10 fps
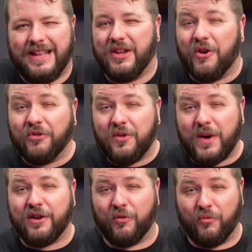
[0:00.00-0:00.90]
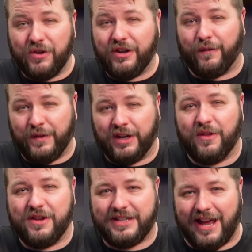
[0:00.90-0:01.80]
And the only way to really figure
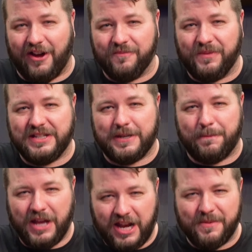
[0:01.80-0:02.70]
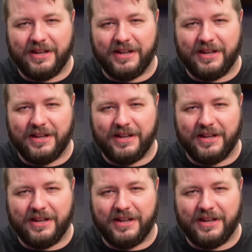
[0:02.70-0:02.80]
this out is to pit them